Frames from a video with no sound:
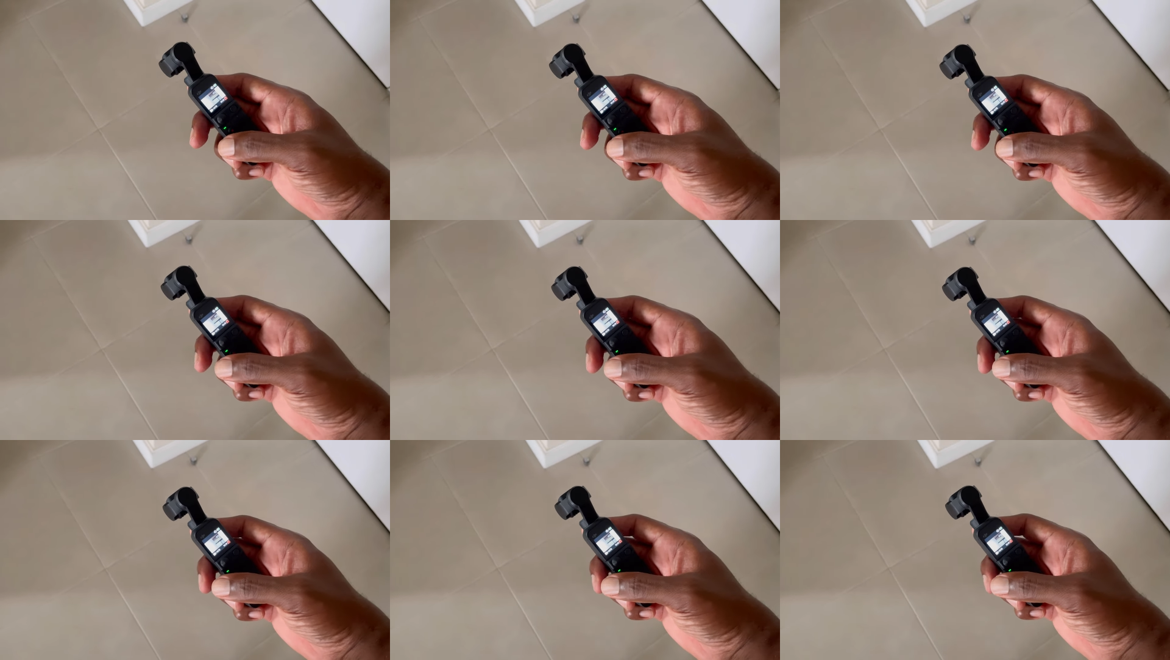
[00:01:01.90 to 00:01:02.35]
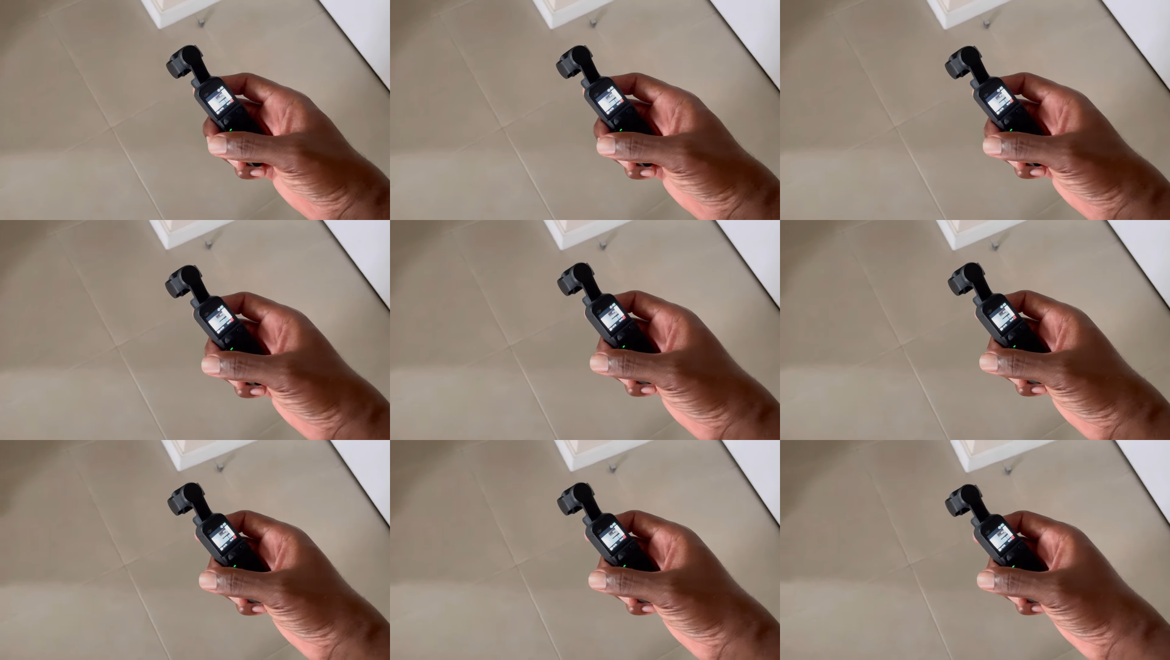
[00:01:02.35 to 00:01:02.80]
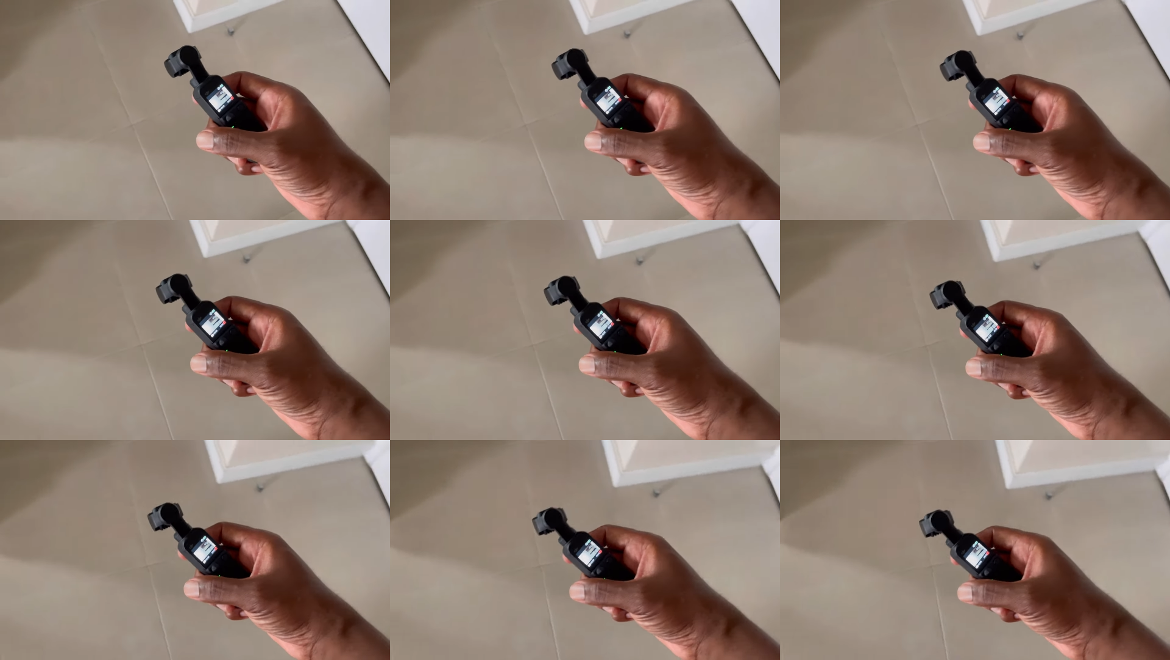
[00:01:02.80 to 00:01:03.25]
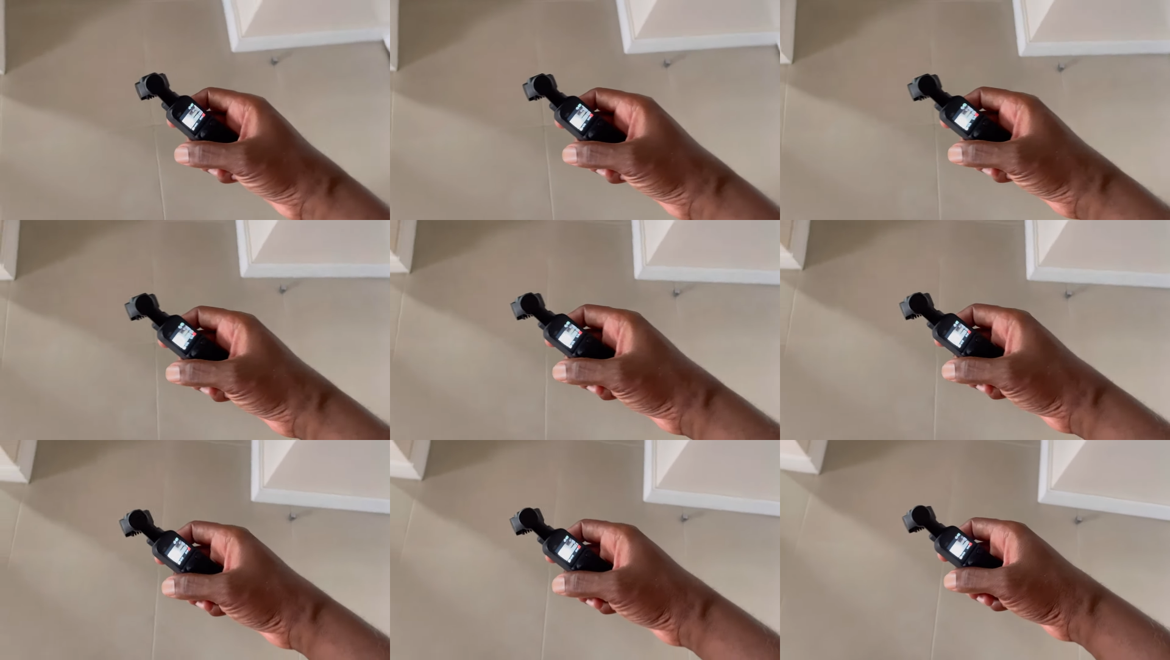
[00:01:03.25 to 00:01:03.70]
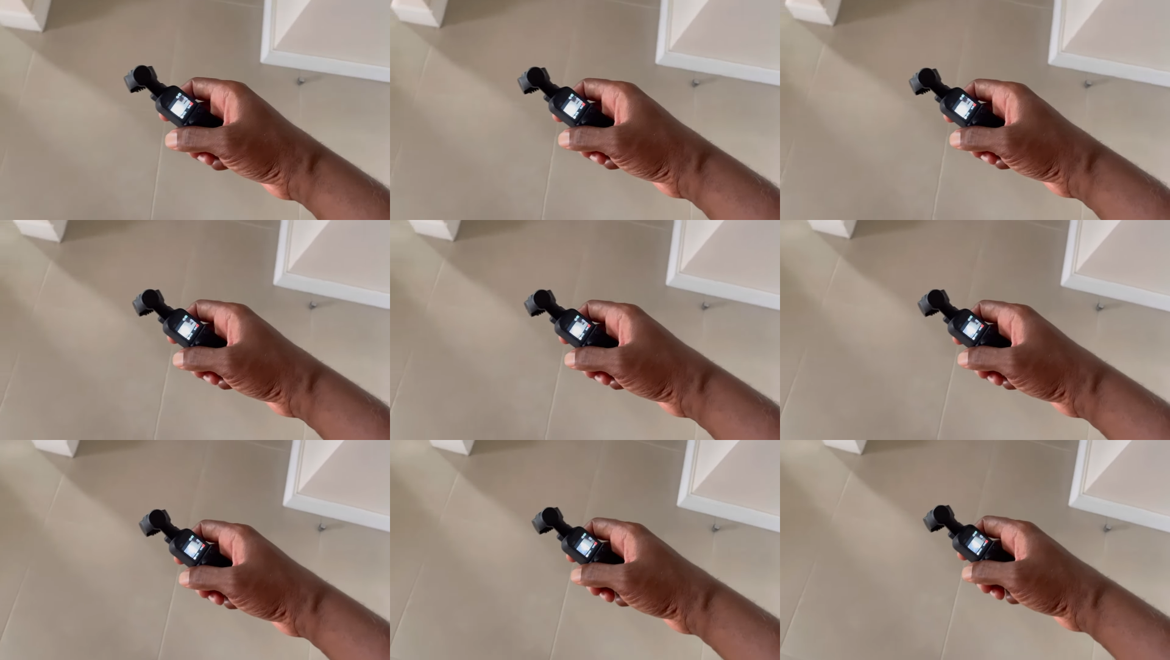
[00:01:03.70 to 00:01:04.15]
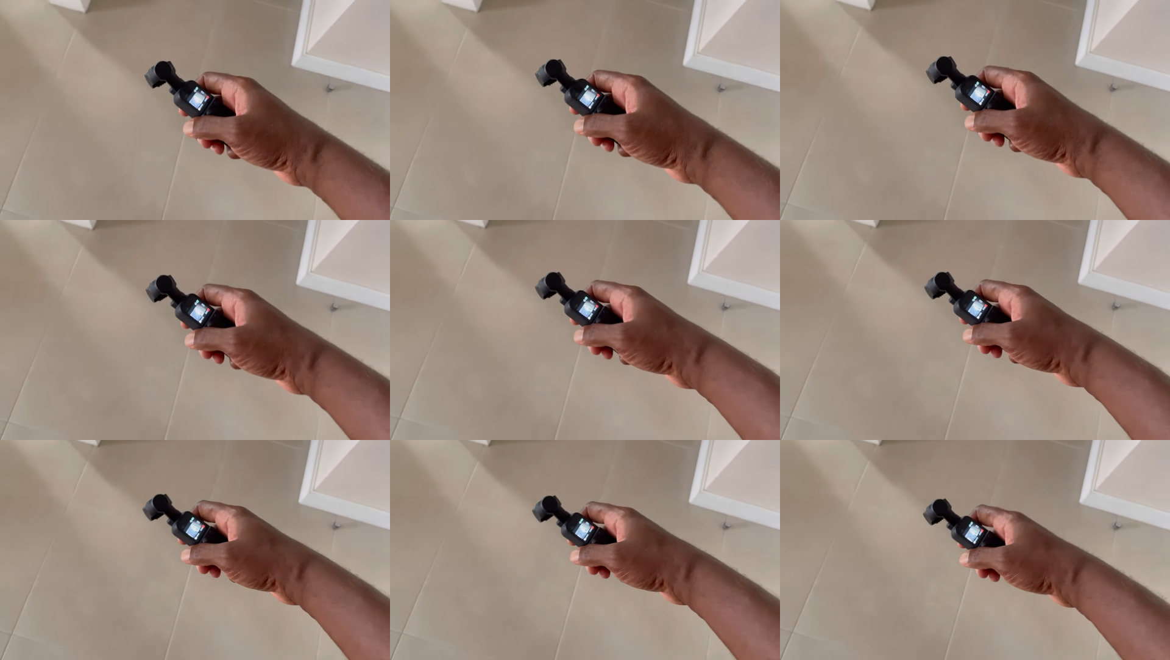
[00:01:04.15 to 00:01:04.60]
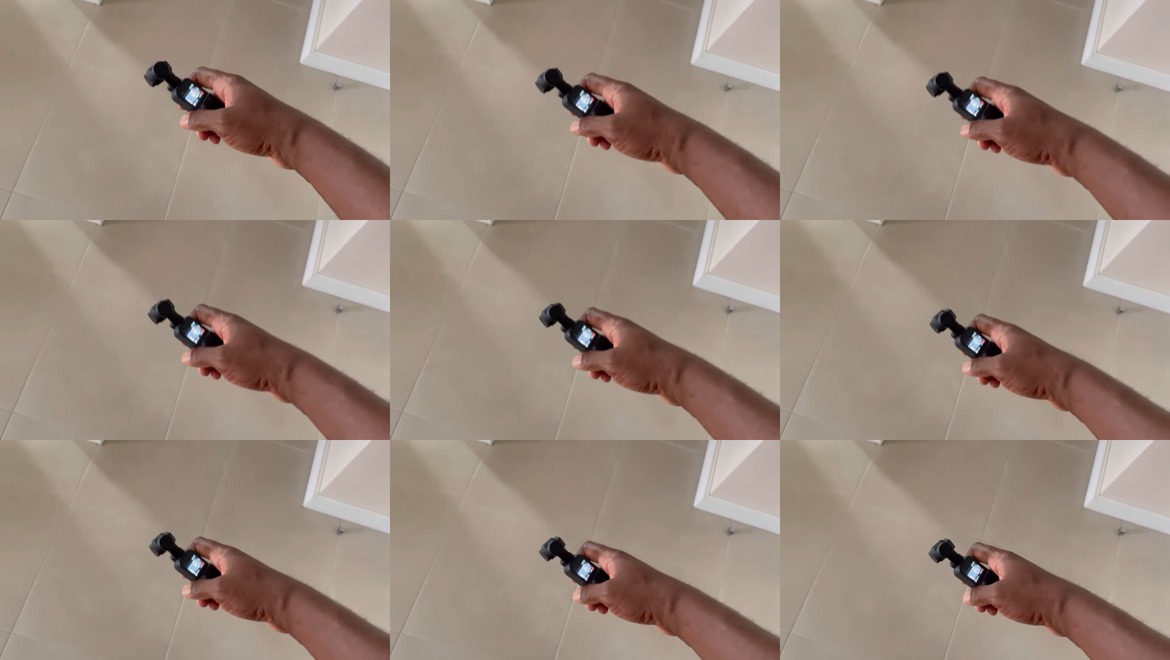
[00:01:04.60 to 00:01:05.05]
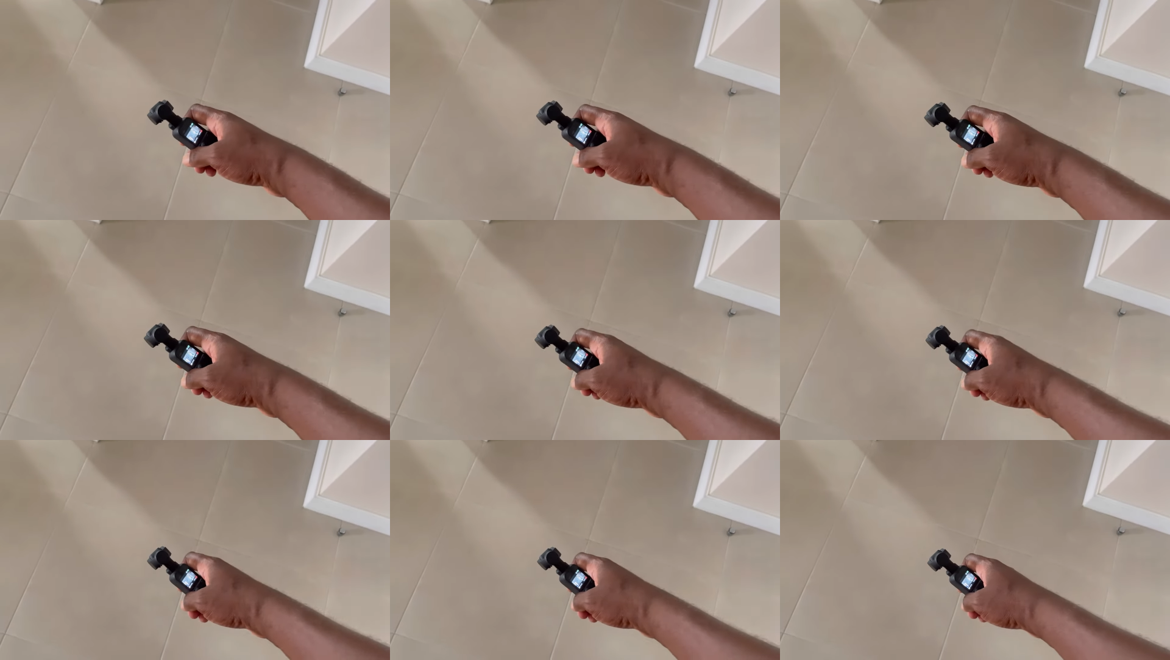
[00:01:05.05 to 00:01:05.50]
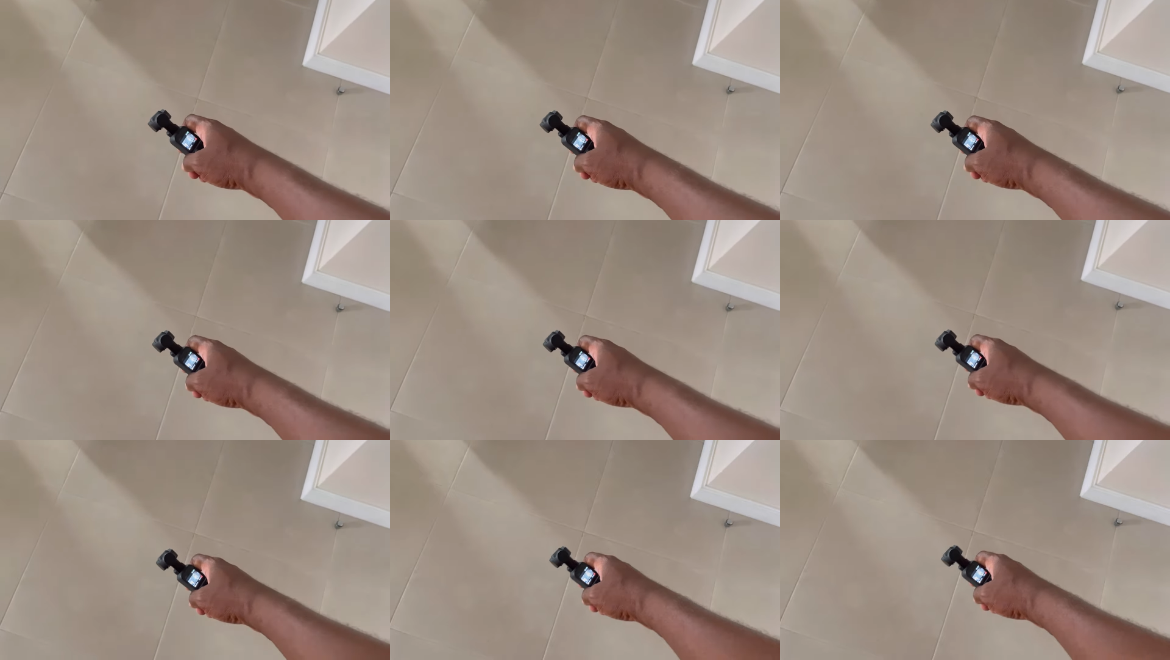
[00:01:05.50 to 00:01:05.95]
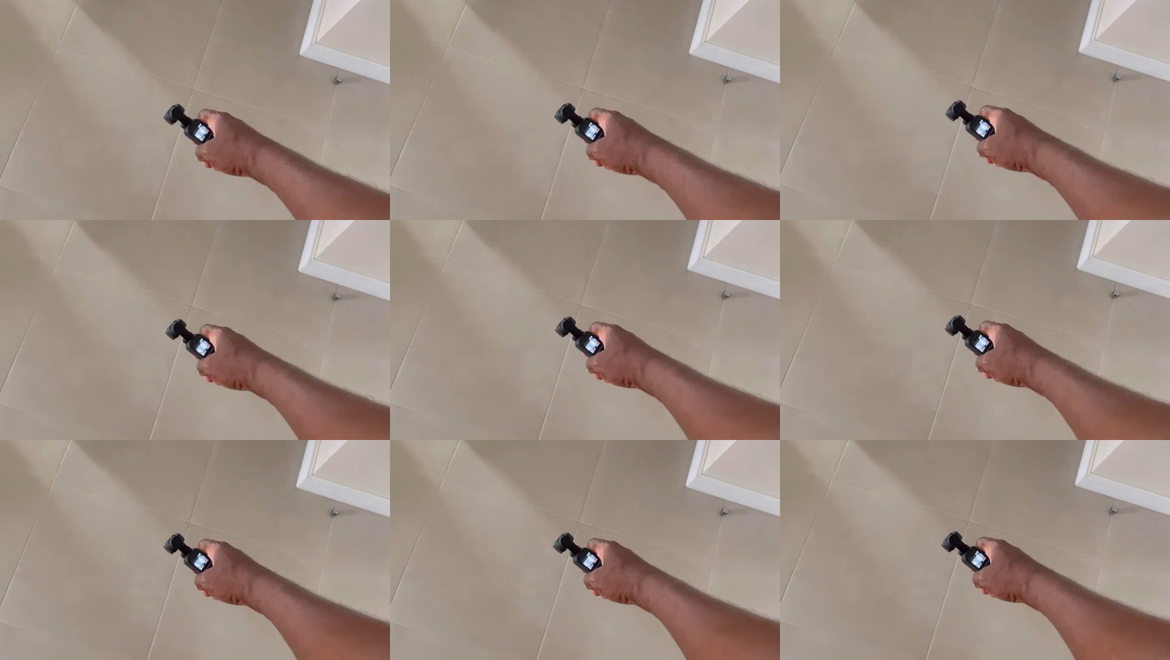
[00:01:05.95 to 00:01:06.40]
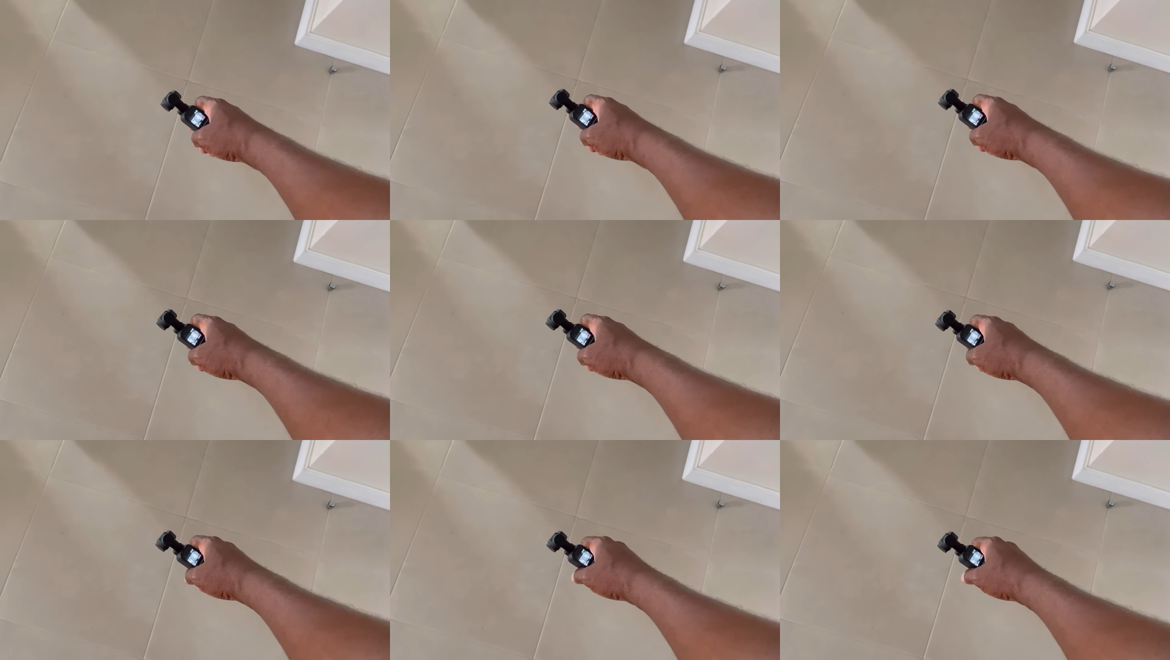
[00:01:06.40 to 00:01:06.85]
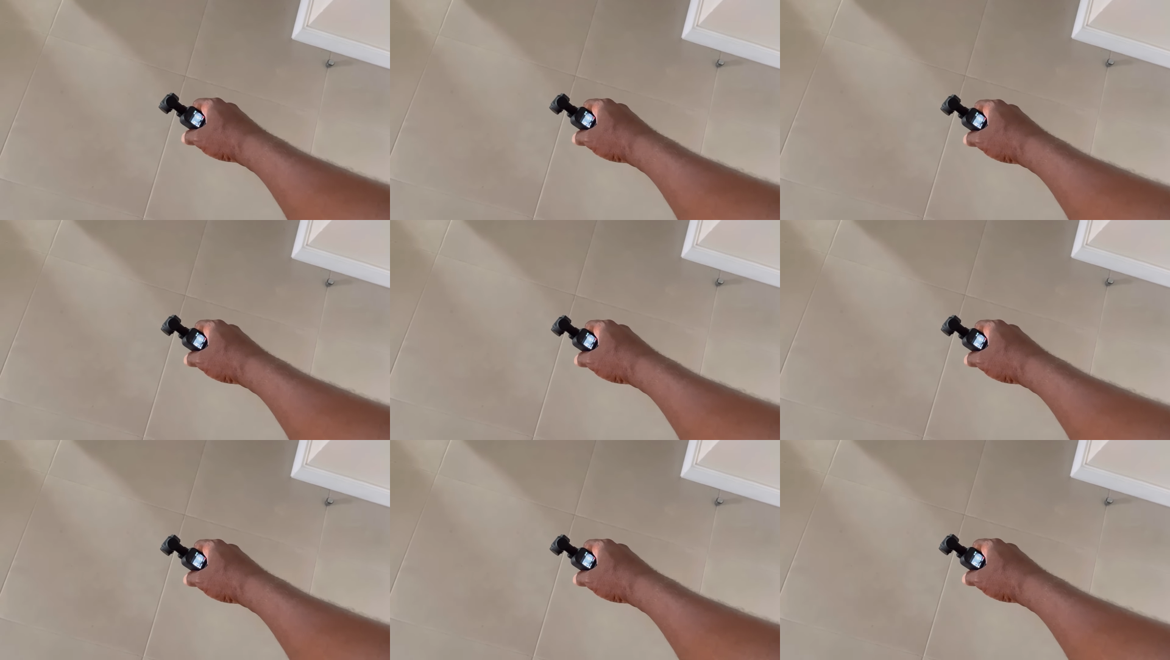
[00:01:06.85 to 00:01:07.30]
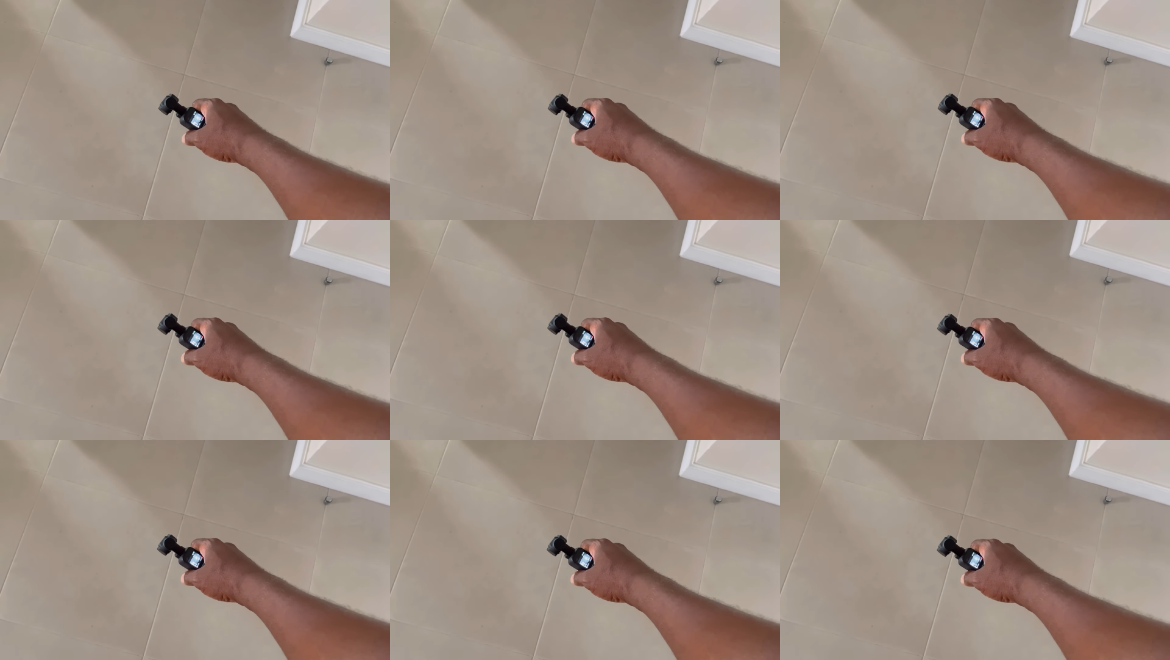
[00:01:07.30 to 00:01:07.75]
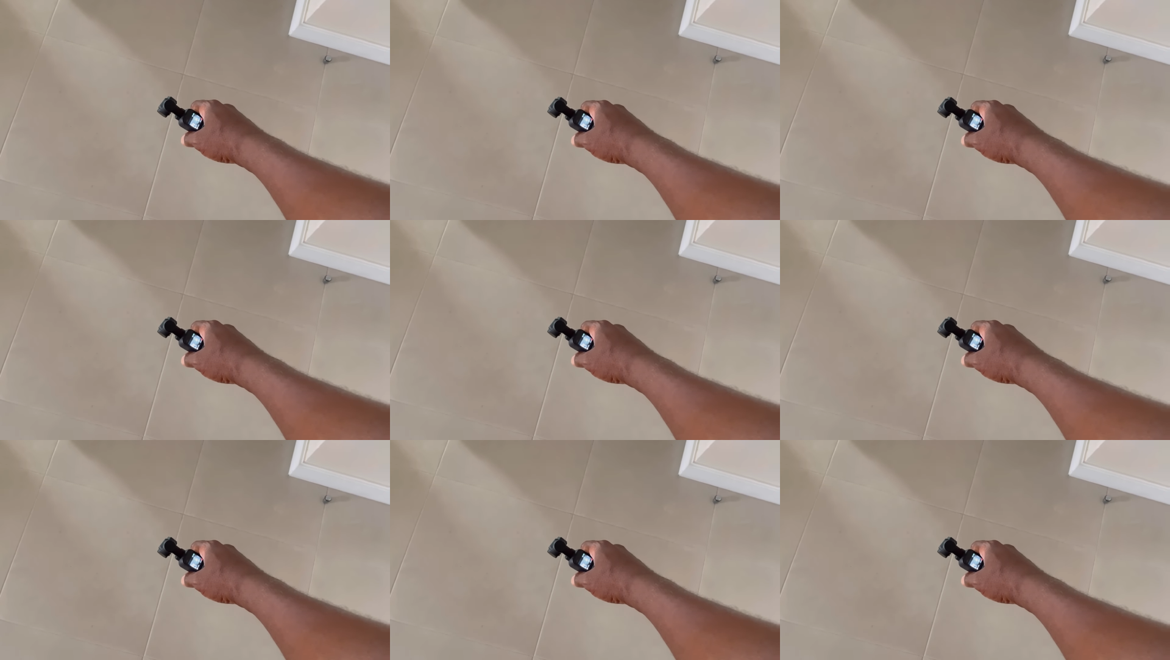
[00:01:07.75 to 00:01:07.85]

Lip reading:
Nobody's mouth can be seen.